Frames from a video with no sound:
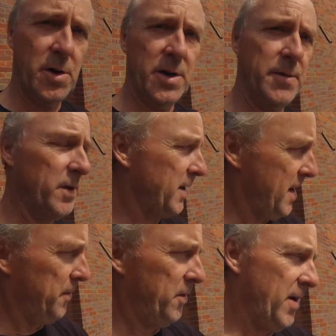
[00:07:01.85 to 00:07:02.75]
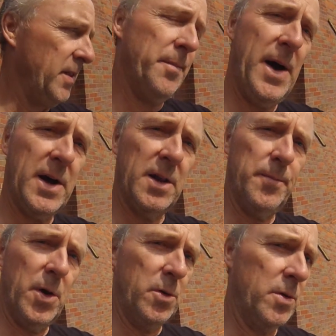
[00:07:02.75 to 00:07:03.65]
an even gap around the back of the
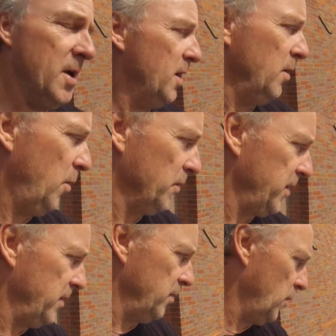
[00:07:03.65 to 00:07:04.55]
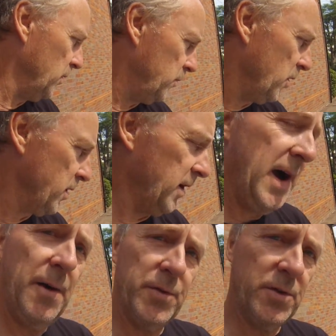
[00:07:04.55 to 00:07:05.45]
boot, what you're going to
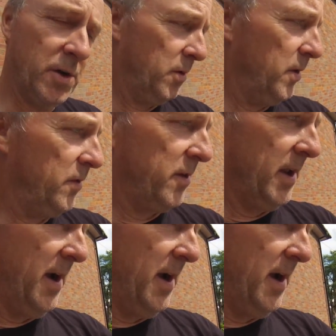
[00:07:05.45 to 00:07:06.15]
have to do is you're going